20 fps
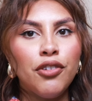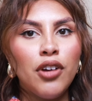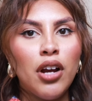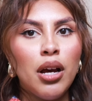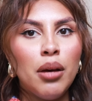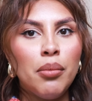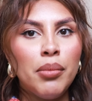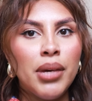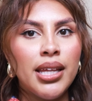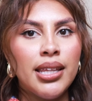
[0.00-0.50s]

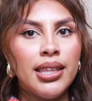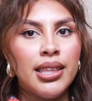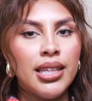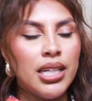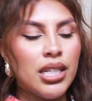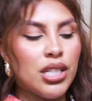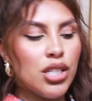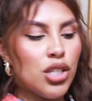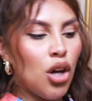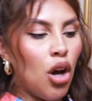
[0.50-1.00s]
from
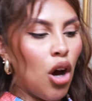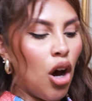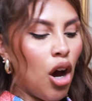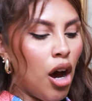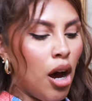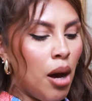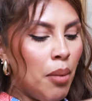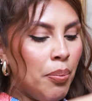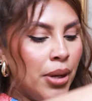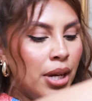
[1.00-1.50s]
the
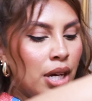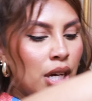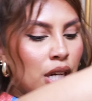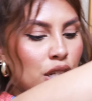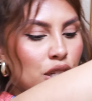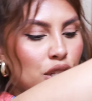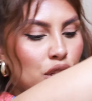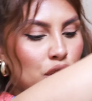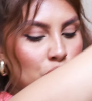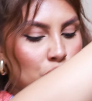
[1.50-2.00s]
top
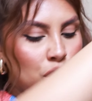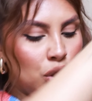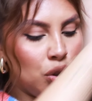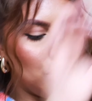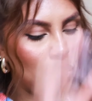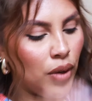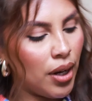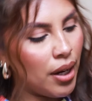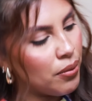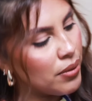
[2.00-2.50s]

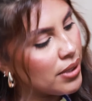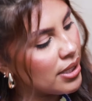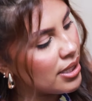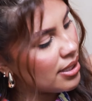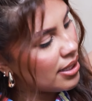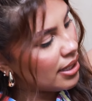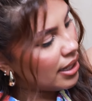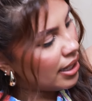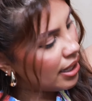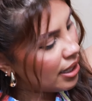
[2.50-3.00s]
to, I would
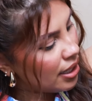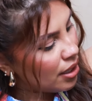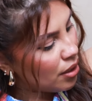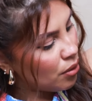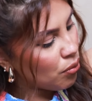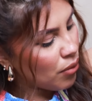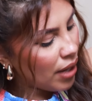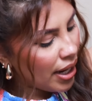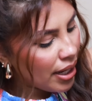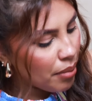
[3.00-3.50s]

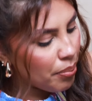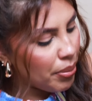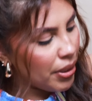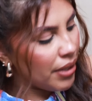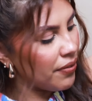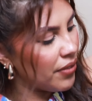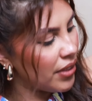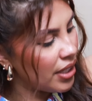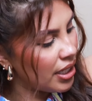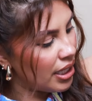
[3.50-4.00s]
say, right
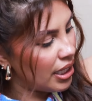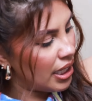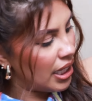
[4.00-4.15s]
above the